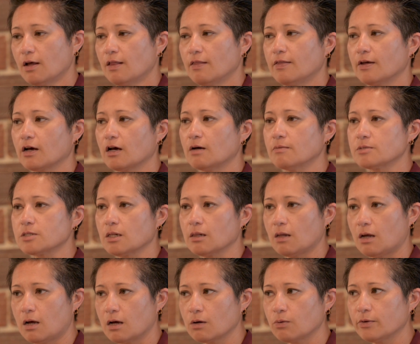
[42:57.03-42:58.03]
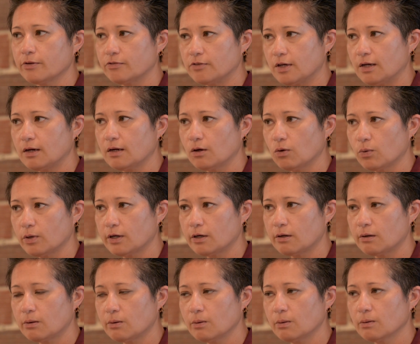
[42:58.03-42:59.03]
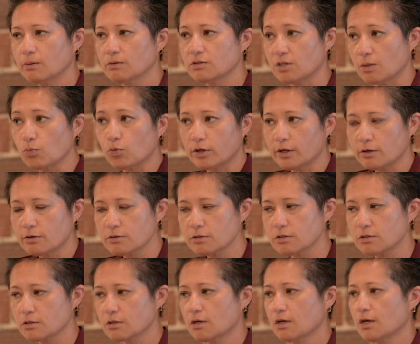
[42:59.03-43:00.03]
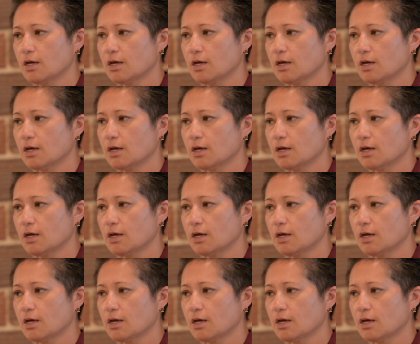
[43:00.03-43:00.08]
that comes along with dating a widow, some widows.